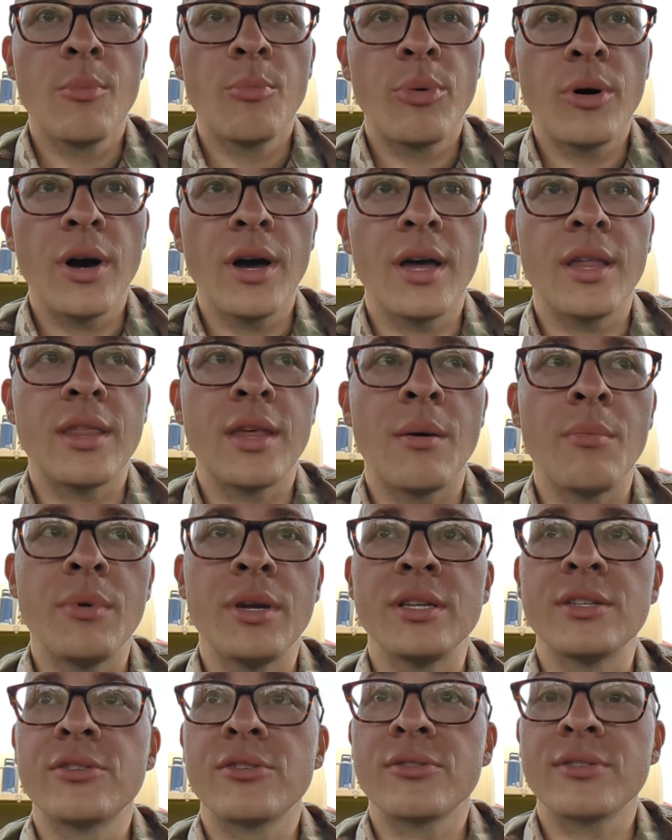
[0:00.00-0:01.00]
But that
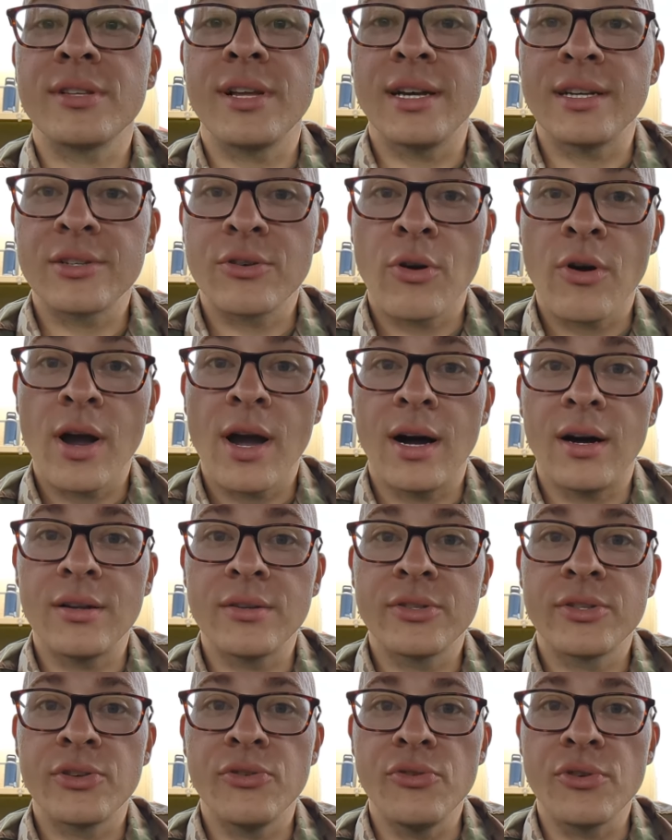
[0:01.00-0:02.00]
means there's less
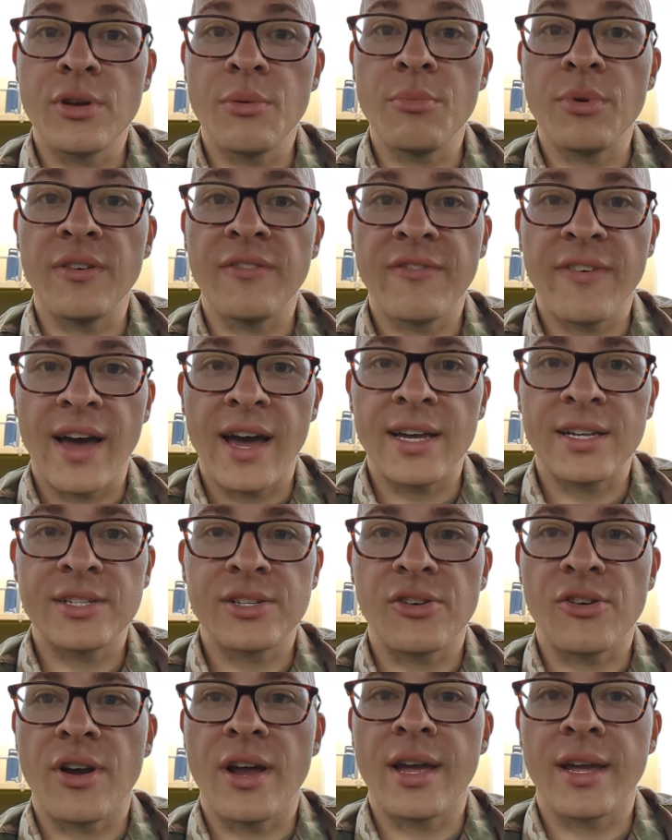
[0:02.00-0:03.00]
crowds, so you can be
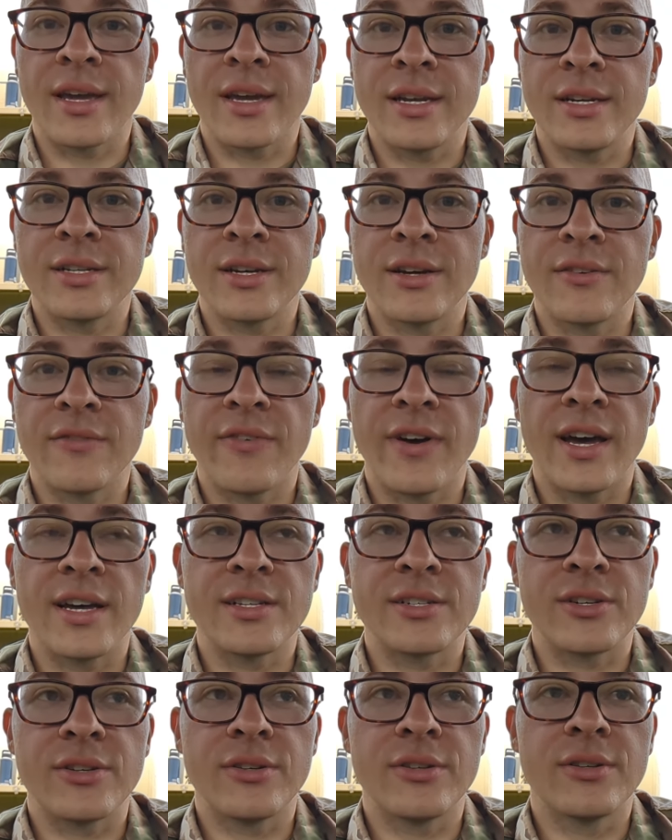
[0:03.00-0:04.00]
faster and get done
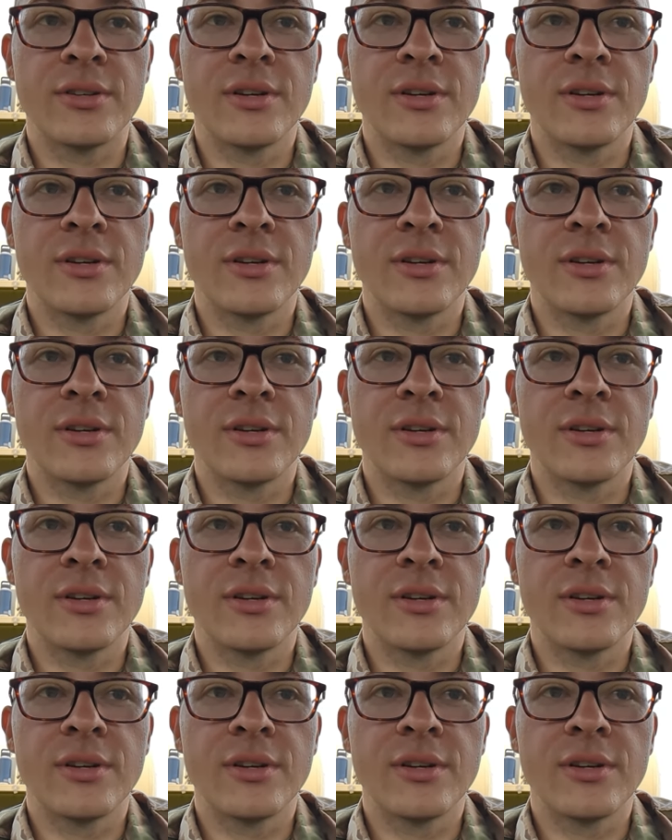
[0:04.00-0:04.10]
faster.